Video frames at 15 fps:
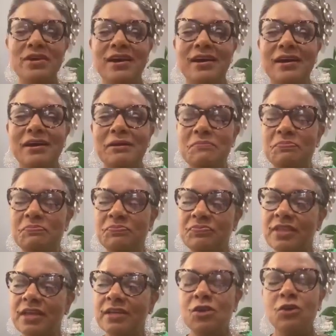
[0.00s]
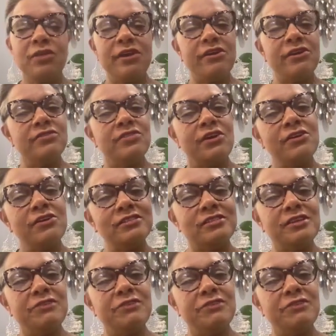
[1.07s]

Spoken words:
So there are